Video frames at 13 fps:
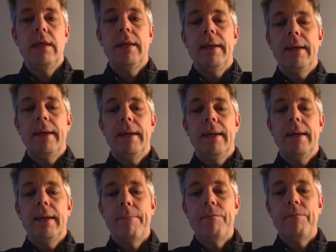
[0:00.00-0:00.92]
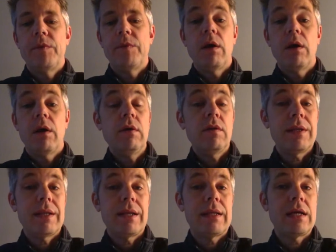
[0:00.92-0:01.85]
The only thing
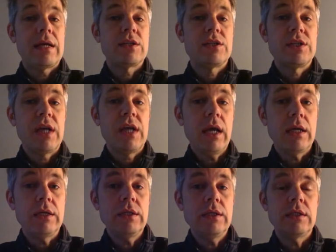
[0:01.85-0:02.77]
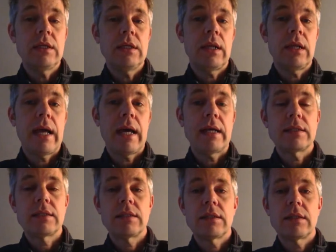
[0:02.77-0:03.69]
that has changed in the last